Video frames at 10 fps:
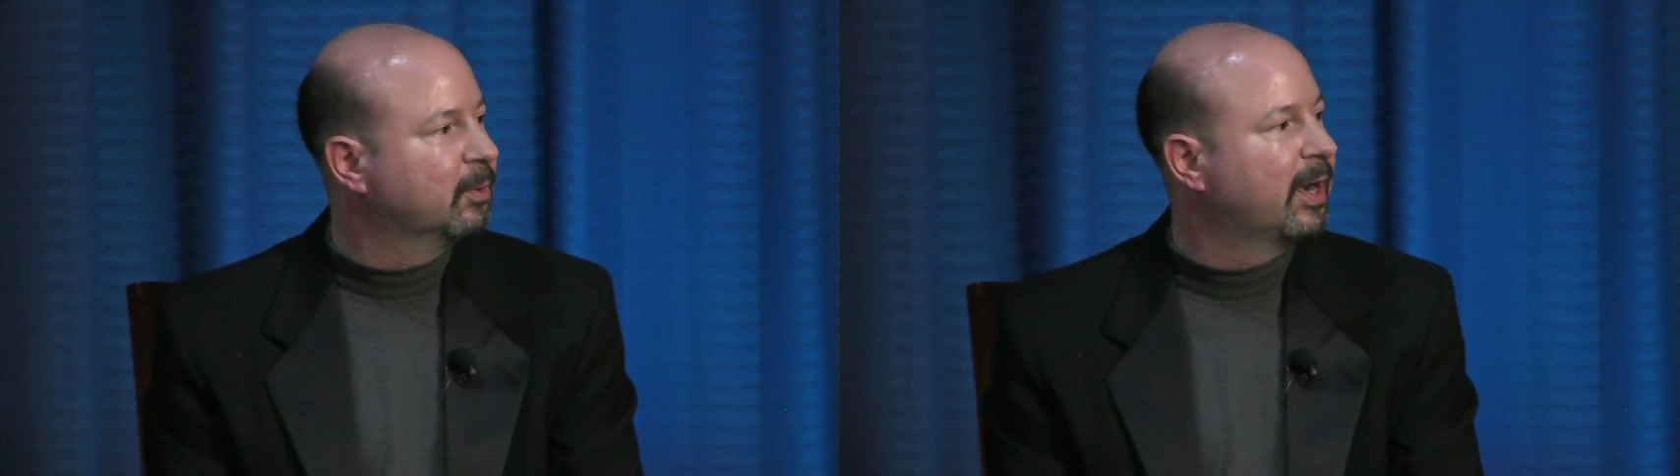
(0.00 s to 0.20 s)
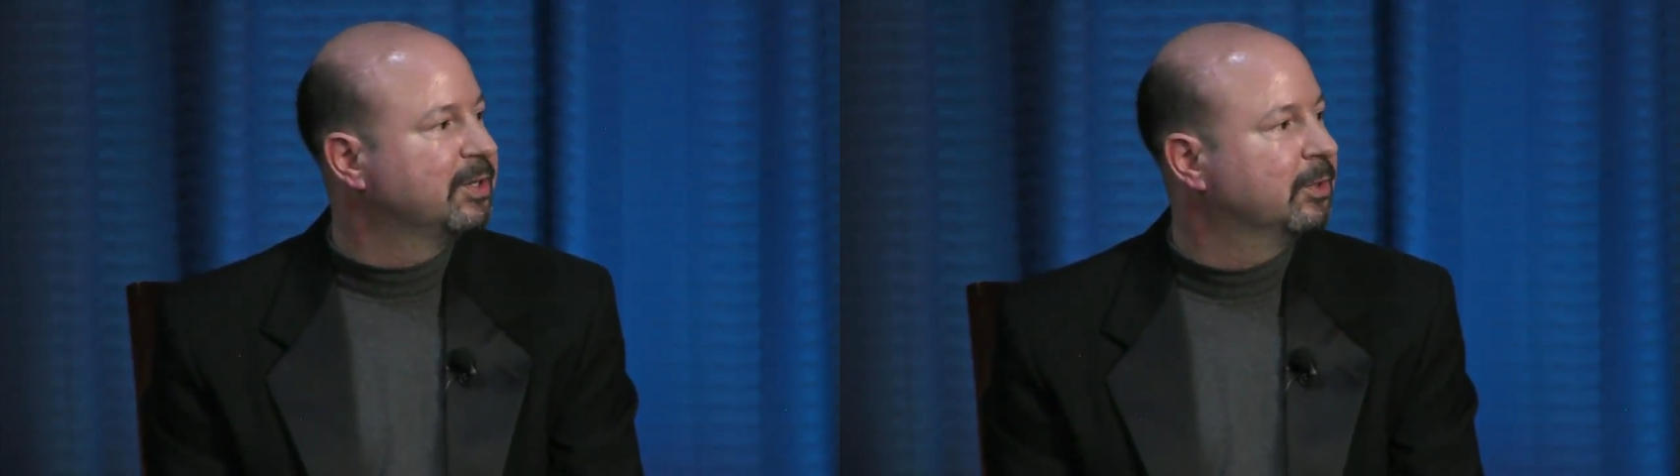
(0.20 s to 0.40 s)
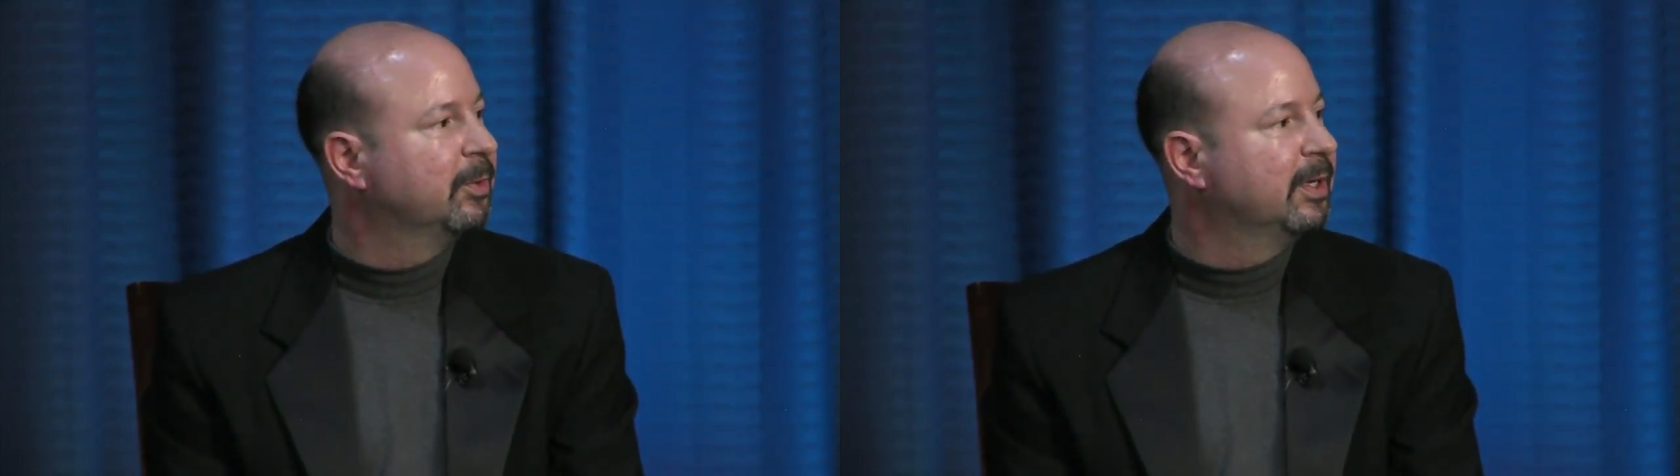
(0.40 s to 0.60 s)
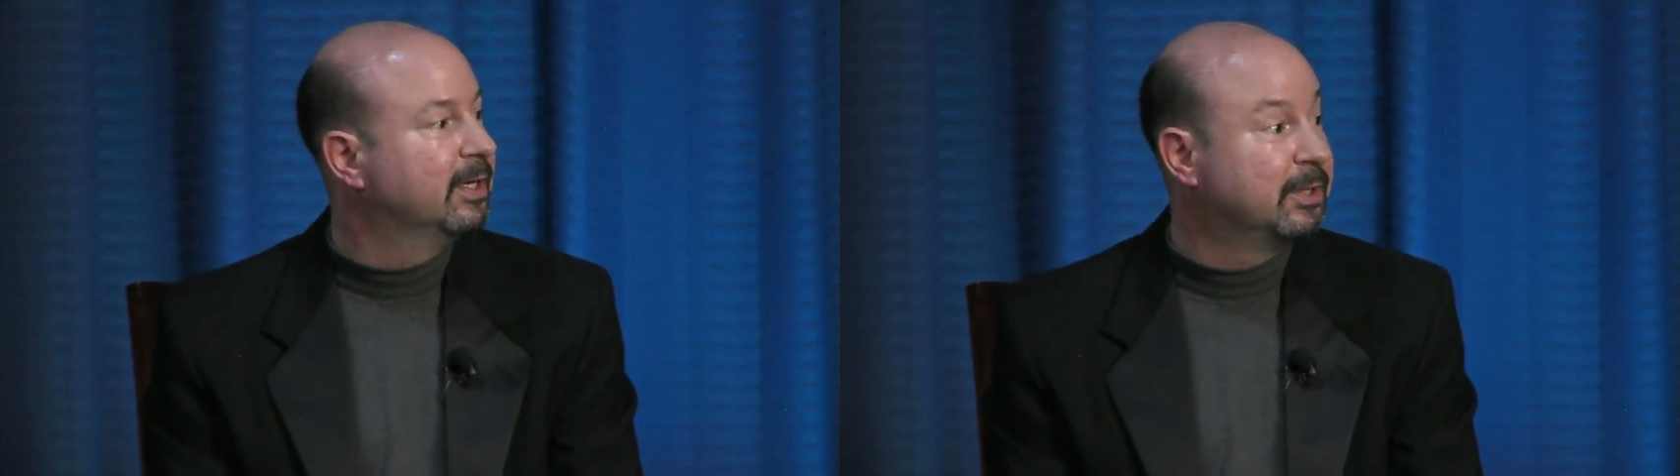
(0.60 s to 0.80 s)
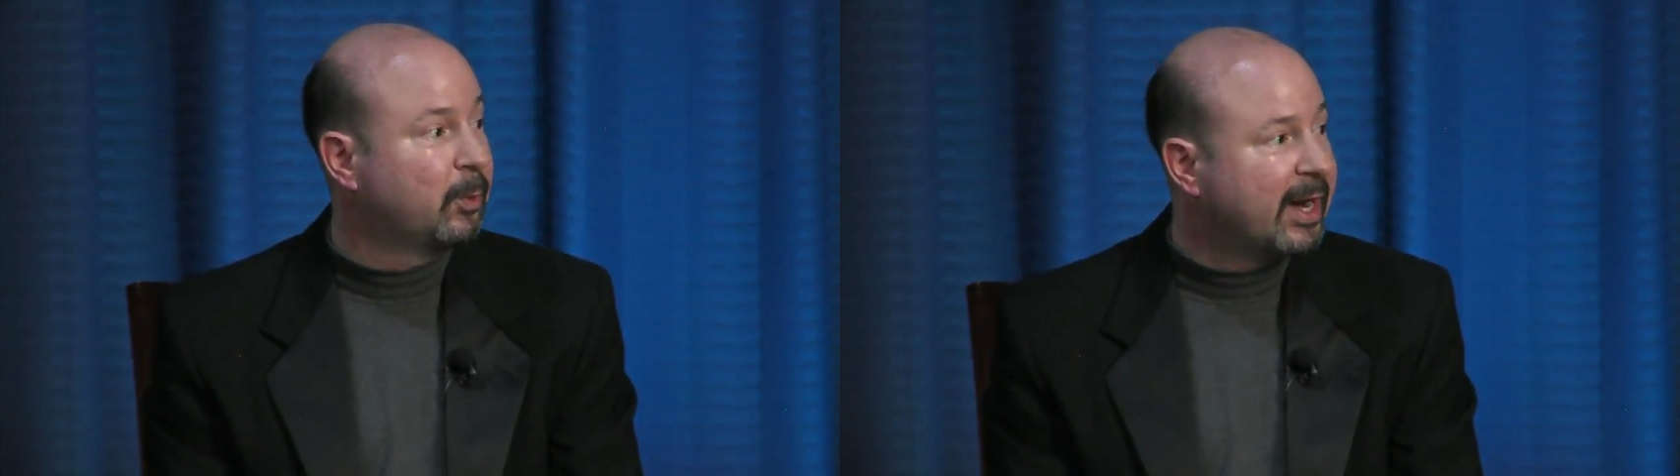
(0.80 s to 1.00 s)
grandchildren a
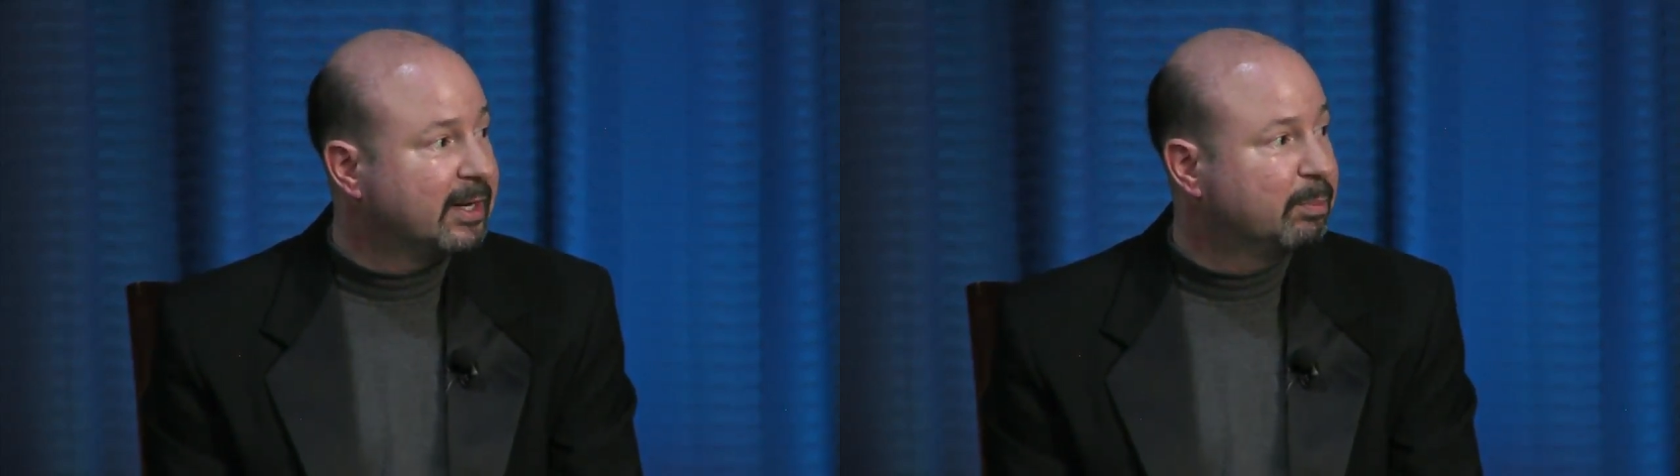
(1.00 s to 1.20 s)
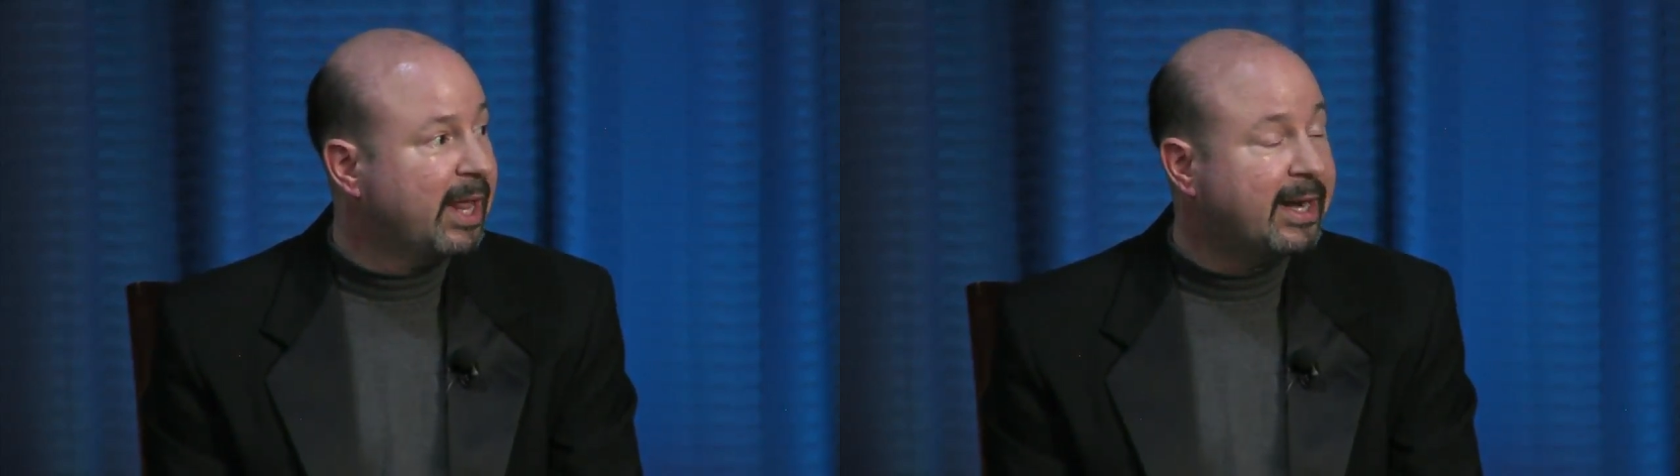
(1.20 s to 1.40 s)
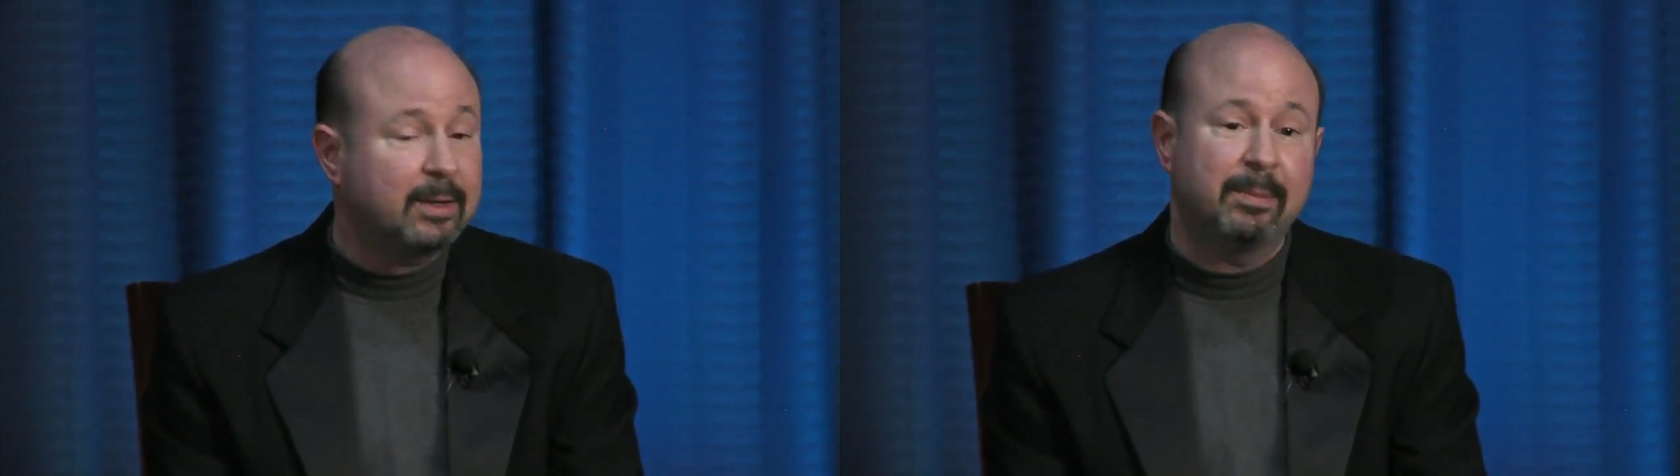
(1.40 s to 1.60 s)
degraded planet,